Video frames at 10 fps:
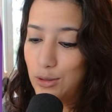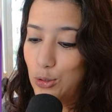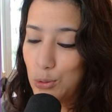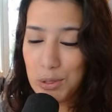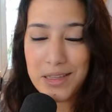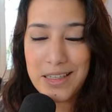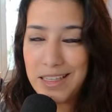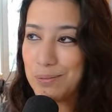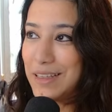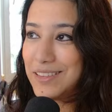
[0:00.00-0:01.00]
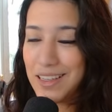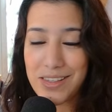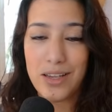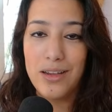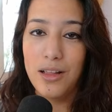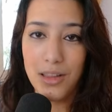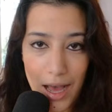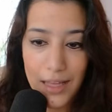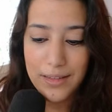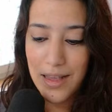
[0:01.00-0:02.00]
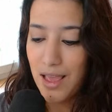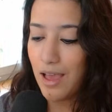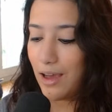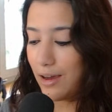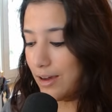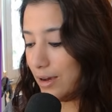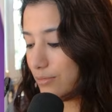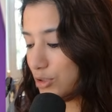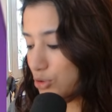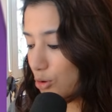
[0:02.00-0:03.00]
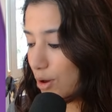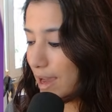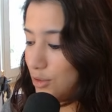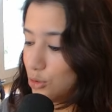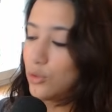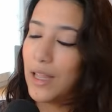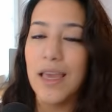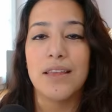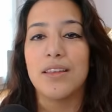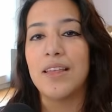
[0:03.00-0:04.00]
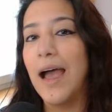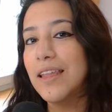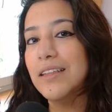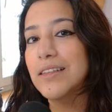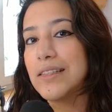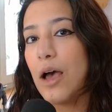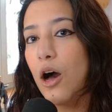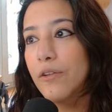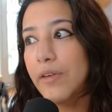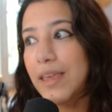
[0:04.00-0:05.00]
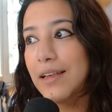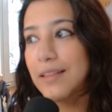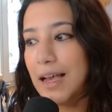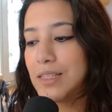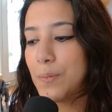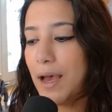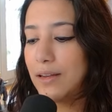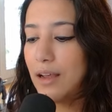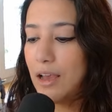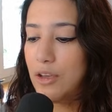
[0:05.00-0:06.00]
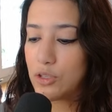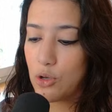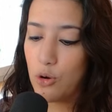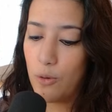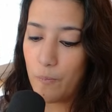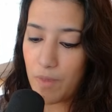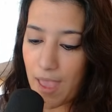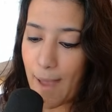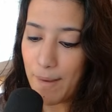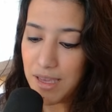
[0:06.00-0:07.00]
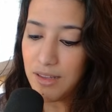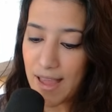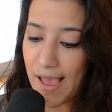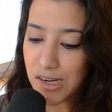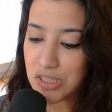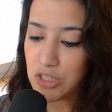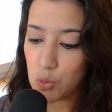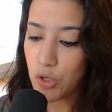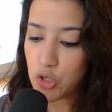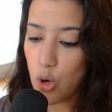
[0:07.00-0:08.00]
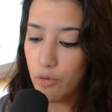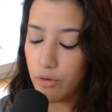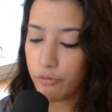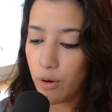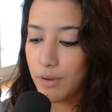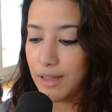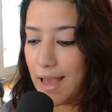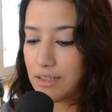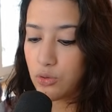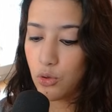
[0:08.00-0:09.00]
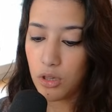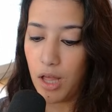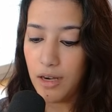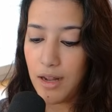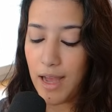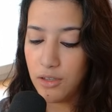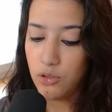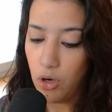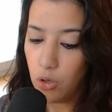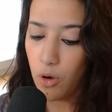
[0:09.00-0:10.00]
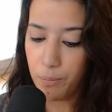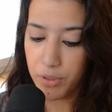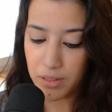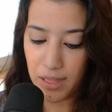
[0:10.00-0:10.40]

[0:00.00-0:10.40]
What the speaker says: do clean my desk a lot, so I do like the tidiness of a glass pad. So am I gonna actually switch over from glass to cloud? I don't know, but